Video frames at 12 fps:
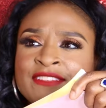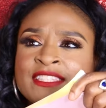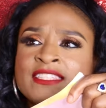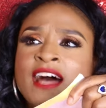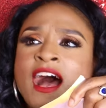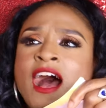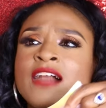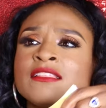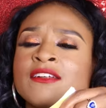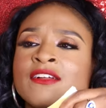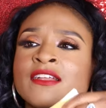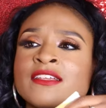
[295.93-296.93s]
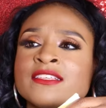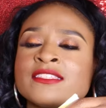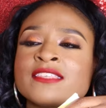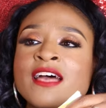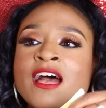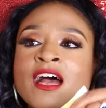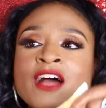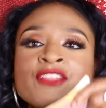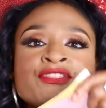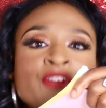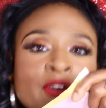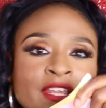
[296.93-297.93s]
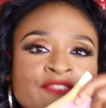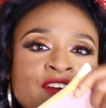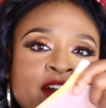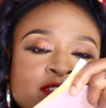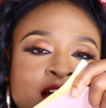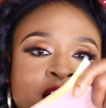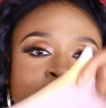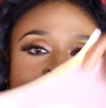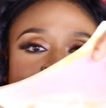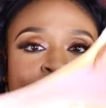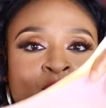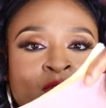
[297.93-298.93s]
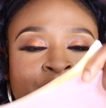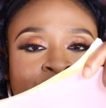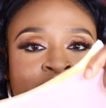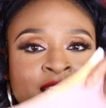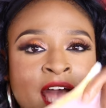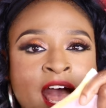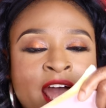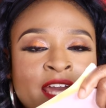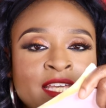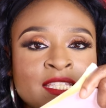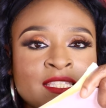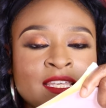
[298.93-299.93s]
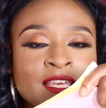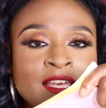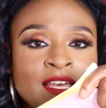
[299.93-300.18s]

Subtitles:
$35 for all of this, guys.